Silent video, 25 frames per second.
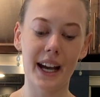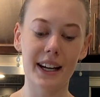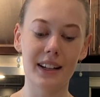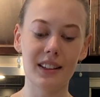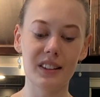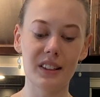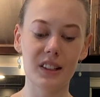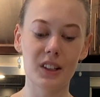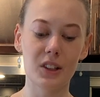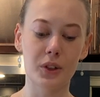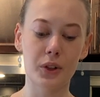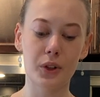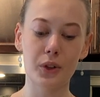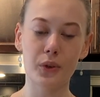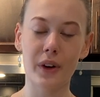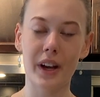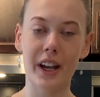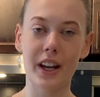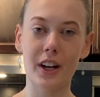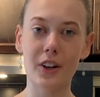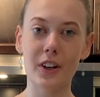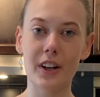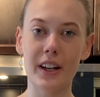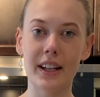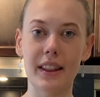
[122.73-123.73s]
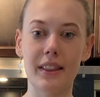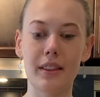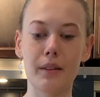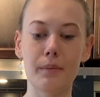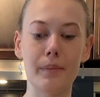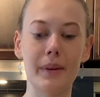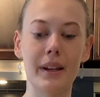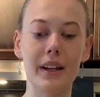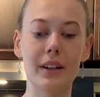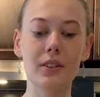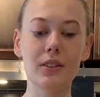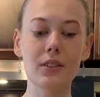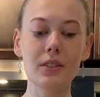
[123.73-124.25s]
a little crater in the
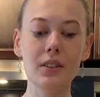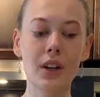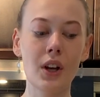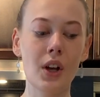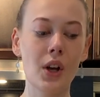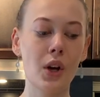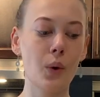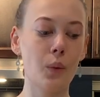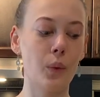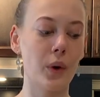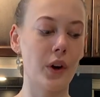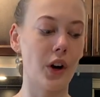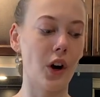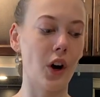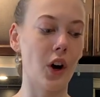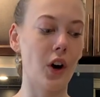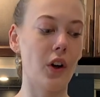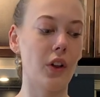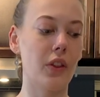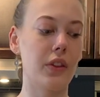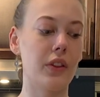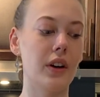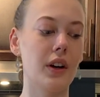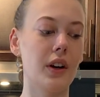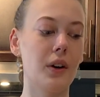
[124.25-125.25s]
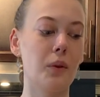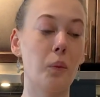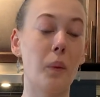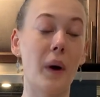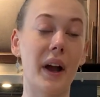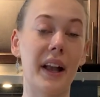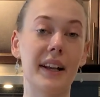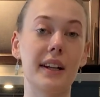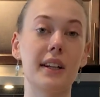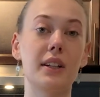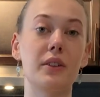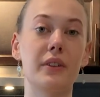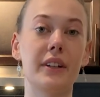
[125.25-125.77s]
middle where all the
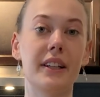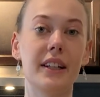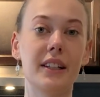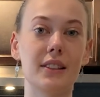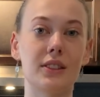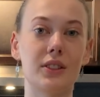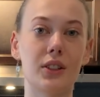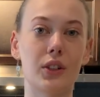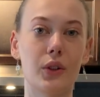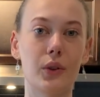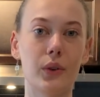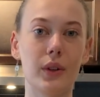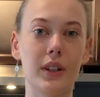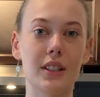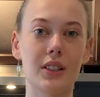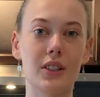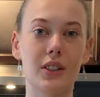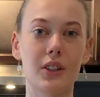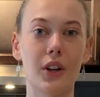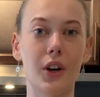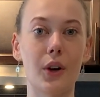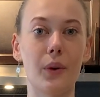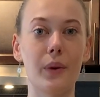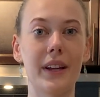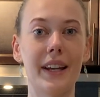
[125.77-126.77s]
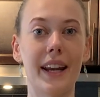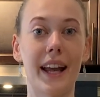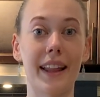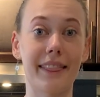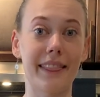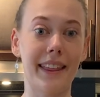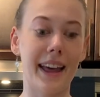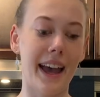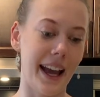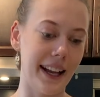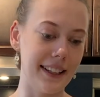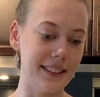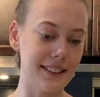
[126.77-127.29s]
wet ingredients are going to go in at
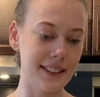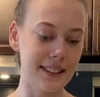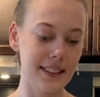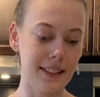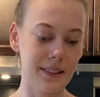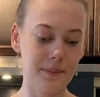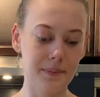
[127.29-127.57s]
the end.